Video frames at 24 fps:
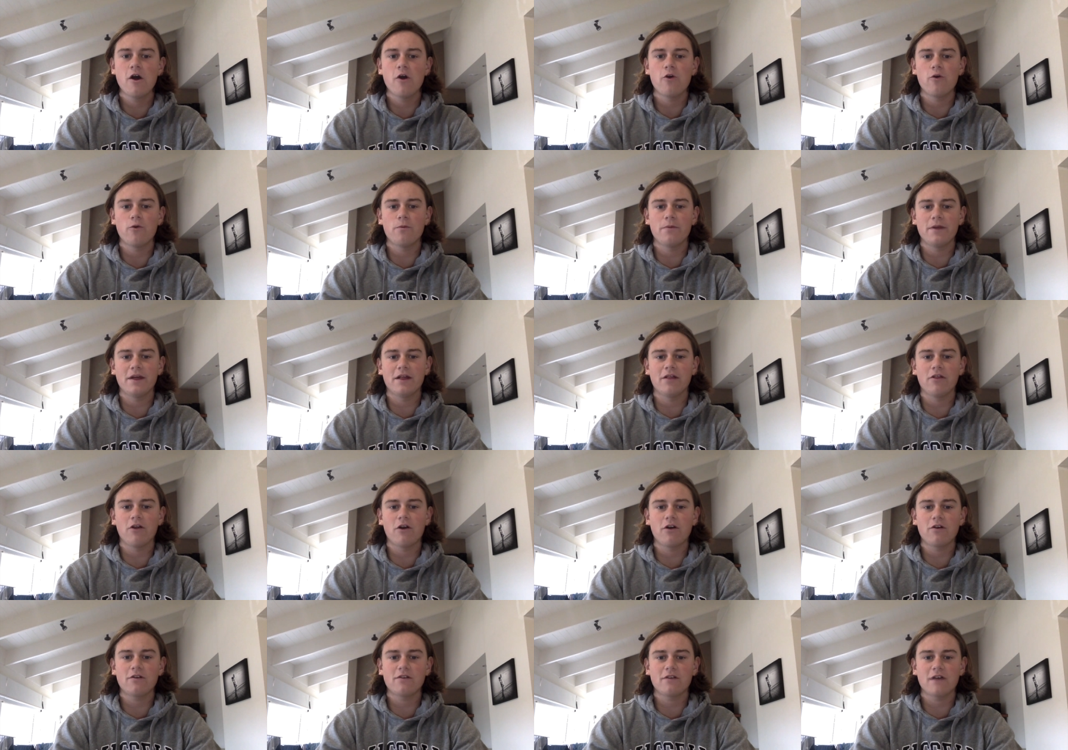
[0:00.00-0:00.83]
will be
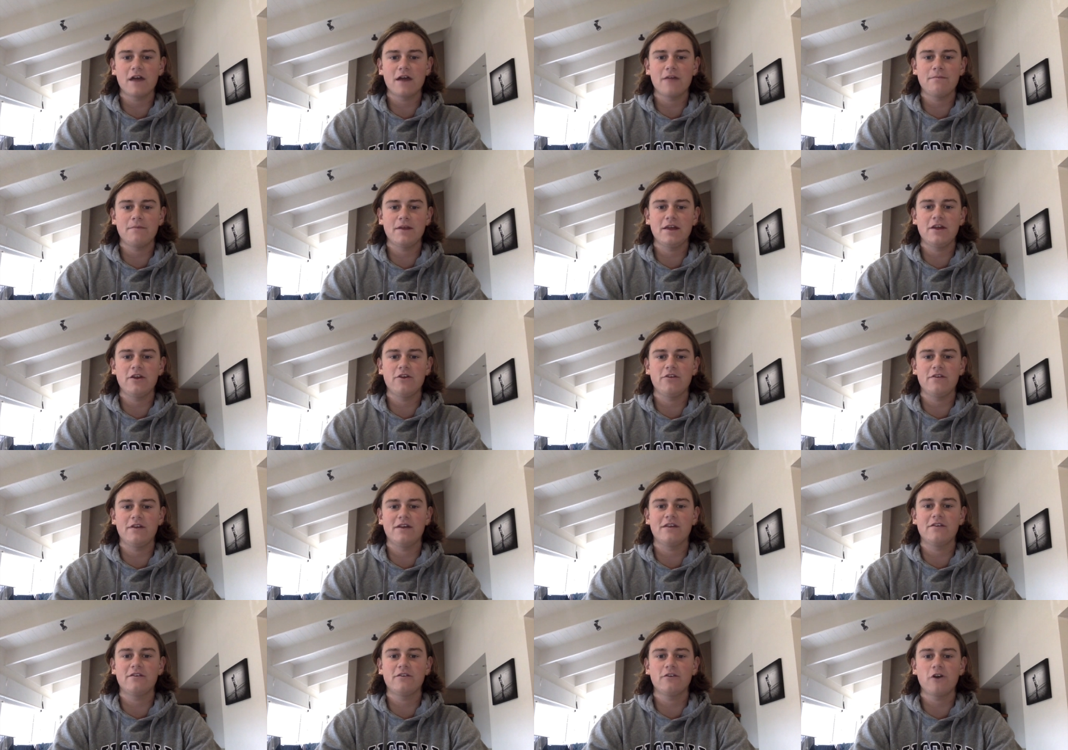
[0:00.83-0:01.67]
alongside me
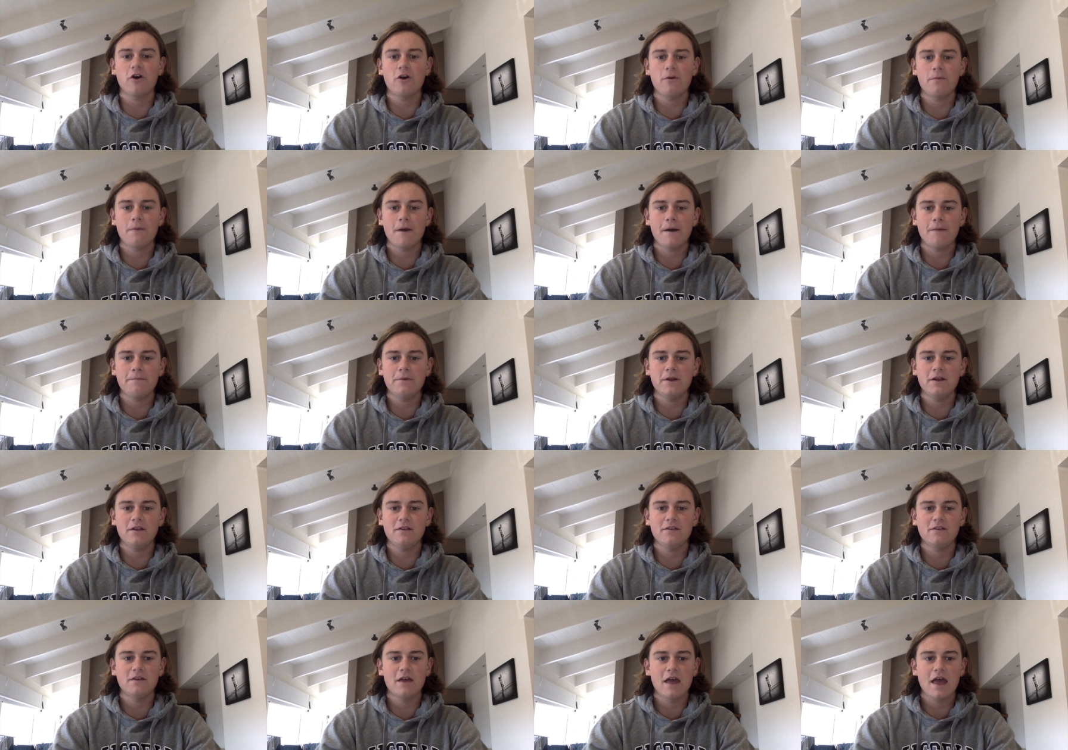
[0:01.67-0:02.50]
using sock
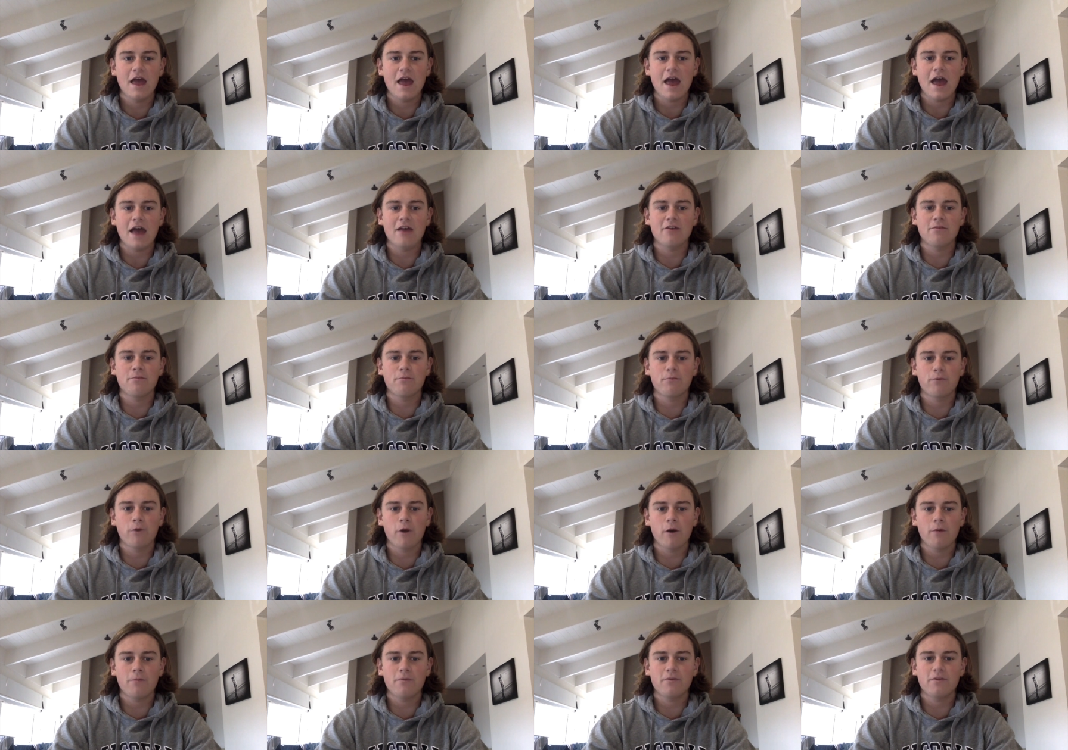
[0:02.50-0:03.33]
puppets as
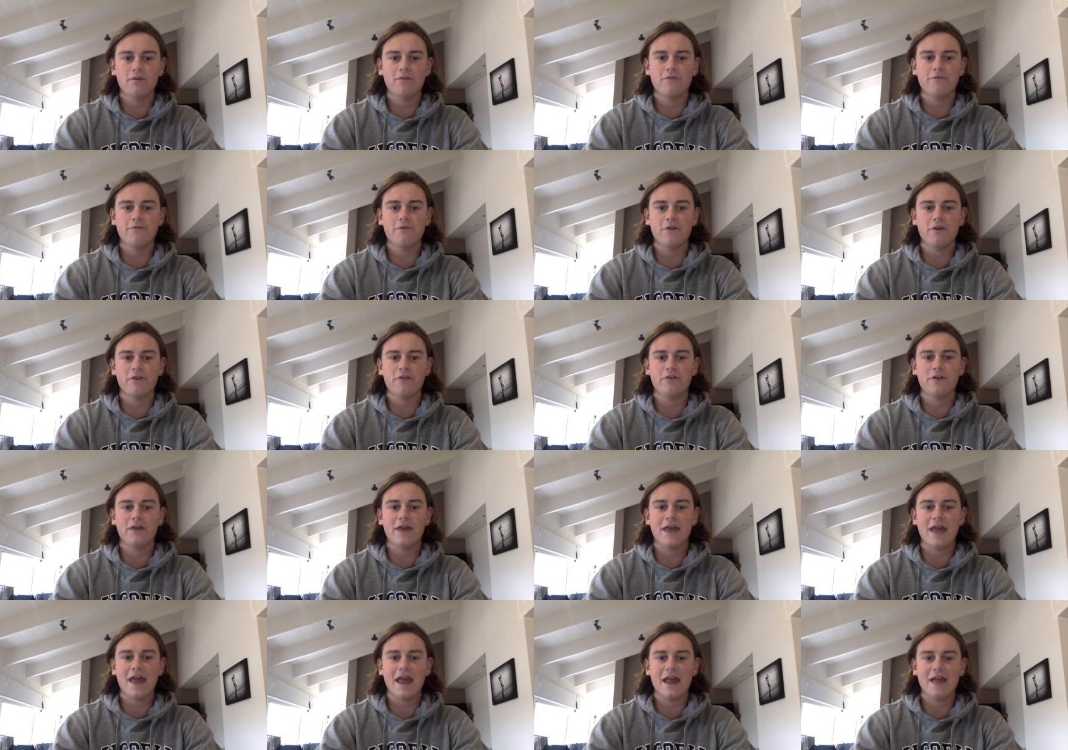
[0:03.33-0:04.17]
props to further
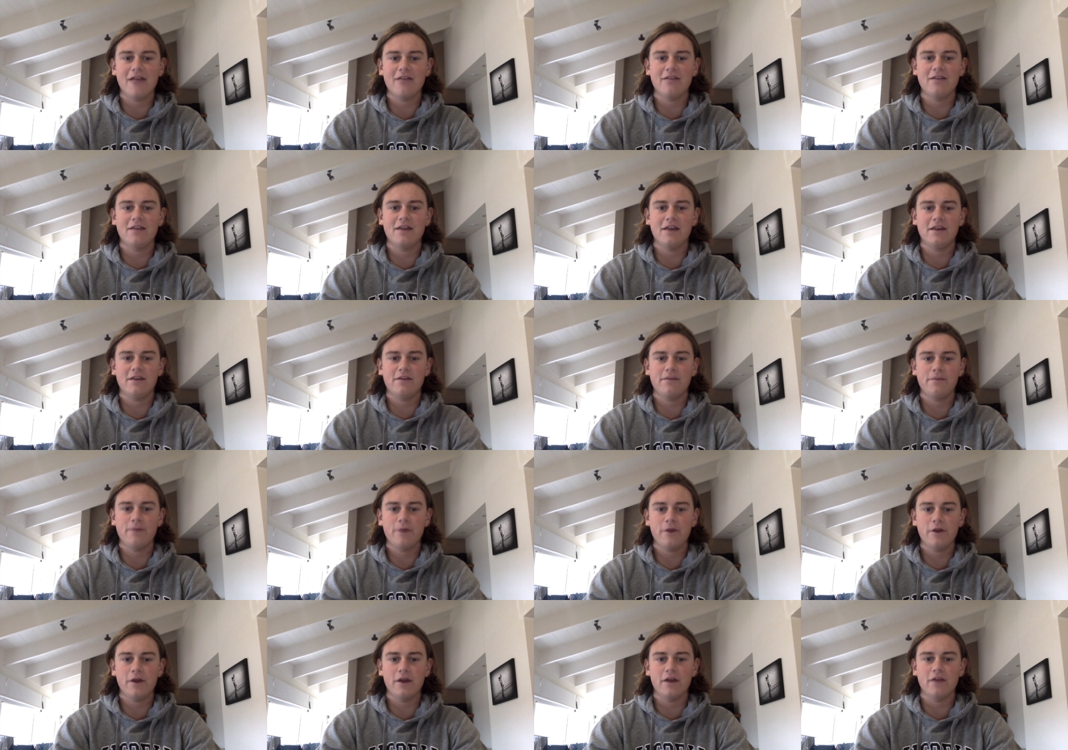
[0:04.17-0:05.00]
enhance the
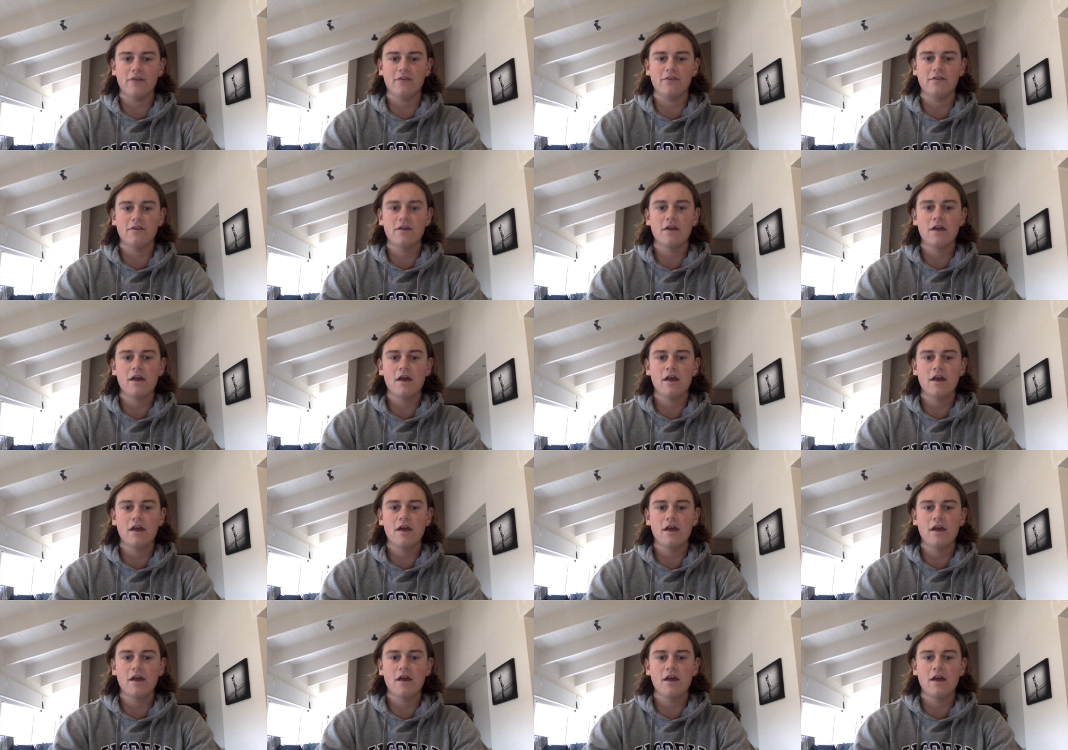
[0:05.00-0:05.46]
experience.